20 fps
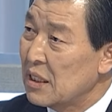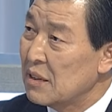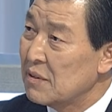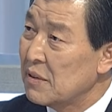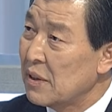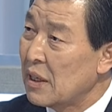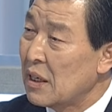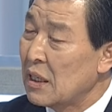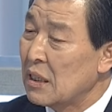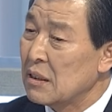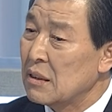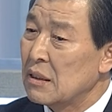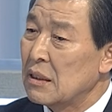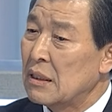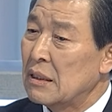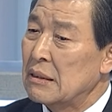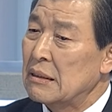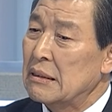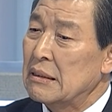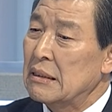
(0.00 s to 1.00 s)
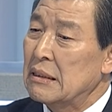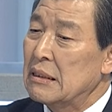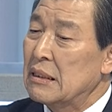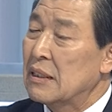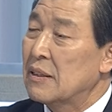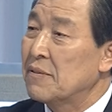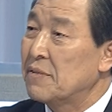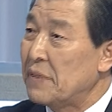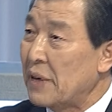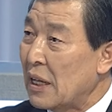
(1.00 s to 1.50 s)
and
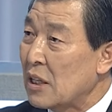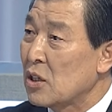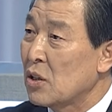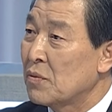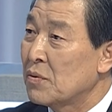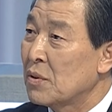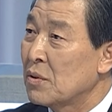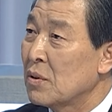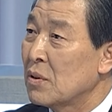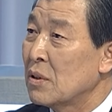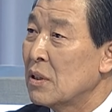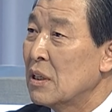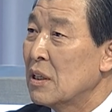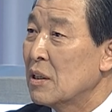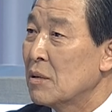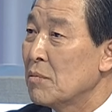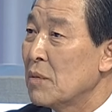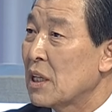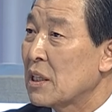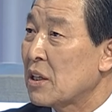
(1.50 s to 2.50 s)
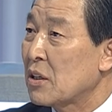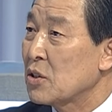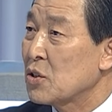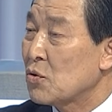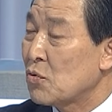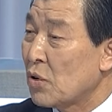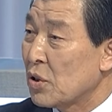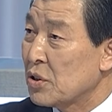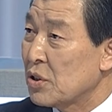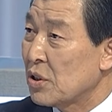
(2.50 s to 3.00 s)
valuable military
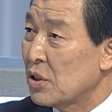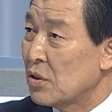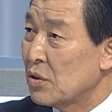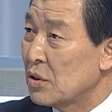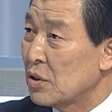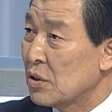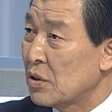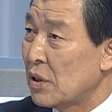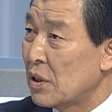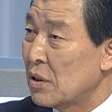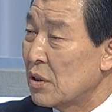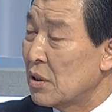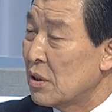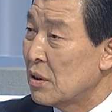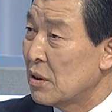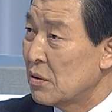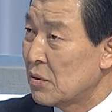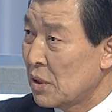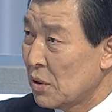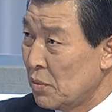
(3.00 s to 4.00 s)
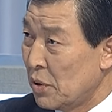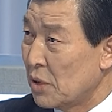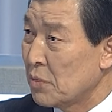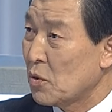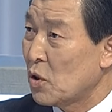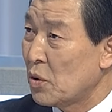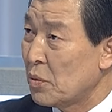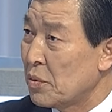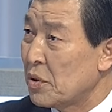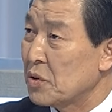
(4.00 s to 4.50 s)
structure on the
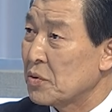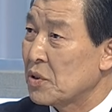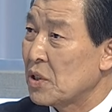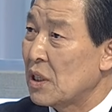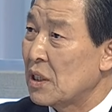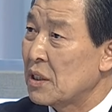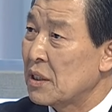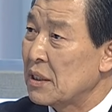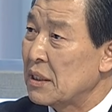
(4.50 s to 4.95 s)
Korean Peninsula.